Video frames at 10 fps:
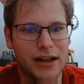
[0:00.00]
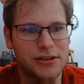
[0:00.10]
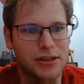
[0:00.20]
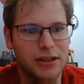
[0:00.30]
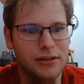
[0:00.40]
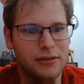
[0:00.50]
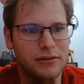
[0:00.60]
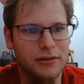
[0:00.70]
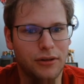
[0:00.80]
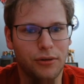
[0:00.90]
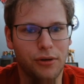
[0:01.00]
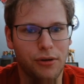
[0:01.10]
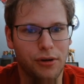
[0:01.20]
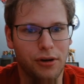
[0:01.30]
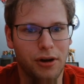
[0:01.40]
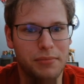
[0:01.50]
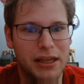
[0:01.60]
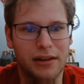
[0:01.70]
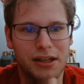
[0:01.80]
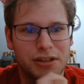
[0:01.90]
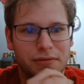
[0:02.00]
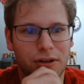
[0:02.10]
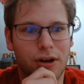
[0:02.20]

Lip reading: Steal or a BLS of your